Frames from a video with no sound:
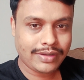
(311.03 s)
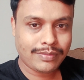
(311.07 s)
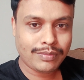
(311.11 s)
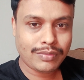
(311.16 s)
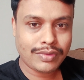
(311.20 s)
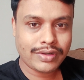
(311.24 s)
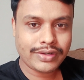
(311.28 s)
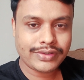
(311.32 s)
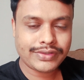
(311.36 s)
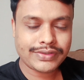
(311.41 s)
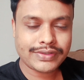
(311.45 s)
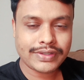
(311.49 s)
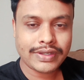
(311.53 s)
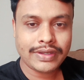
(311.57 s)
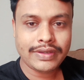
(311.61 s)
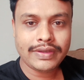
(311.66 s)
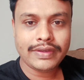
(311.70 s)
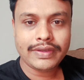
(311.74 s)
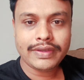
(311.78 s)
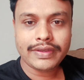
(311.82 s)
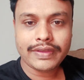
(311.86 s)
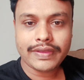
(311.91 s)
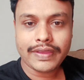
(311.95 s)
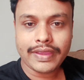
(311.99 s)
But
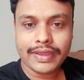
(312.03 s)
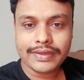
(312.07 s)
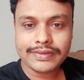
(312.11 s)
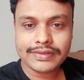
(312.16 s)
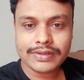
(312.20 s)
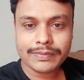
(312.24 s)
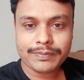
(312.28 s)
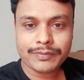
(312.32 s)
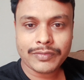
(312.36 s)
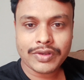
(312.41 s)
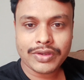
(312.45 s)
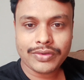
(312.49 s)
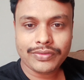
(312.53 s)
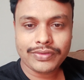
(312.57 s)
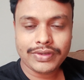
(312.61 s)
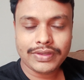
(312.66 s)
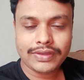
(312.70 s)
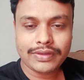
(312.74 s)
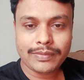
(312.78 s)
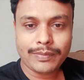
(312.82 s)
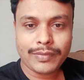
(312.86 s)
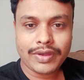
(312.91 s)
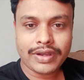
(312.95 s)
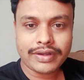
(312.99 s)
as of now in
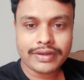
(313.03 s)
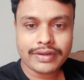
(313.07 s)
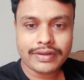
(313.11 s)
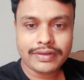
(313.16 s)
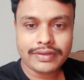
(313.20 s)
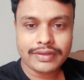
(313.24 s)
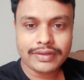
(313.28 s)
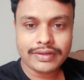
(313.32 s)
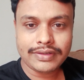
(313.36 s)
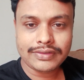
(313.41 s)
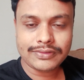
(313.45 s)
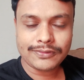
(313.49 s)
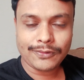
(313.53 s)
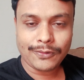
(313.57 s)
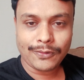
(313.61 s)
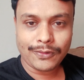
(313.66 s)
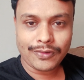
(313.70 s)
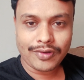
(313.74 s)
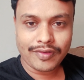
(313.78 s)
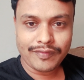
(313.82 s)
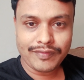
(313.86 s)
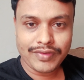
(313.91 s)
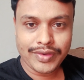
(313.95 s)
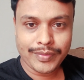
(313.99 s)
the market, there is a
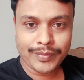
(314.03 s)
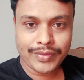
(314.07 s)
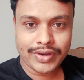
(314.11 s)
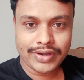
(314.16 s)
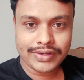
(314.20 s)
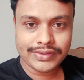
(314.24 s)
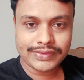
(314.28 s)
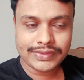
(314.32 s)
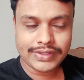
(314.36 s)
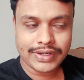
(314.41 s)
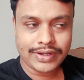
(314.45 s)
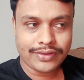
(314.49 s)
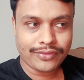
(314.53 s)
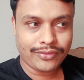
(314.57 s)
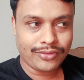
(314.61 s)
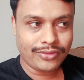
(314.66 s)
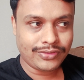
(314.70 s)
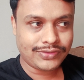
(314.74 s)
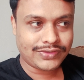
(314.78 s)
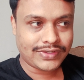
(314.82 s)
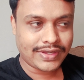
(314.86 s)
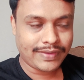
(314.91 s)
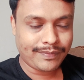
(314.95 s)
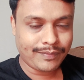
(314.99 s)
lot of demands and
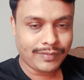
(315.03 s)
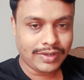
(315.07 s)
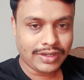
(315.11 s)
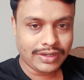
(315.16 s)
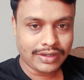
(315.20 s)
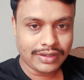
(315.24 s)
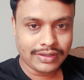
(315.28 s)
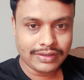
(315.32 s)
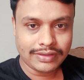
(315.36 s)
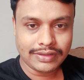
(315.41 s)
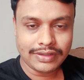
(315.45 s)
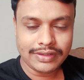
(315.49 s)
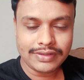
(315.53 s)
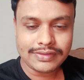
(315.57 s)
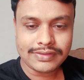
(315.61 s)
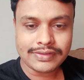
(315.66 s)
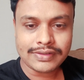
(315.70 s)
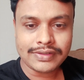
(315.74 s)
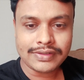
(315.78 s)
growth happening in this.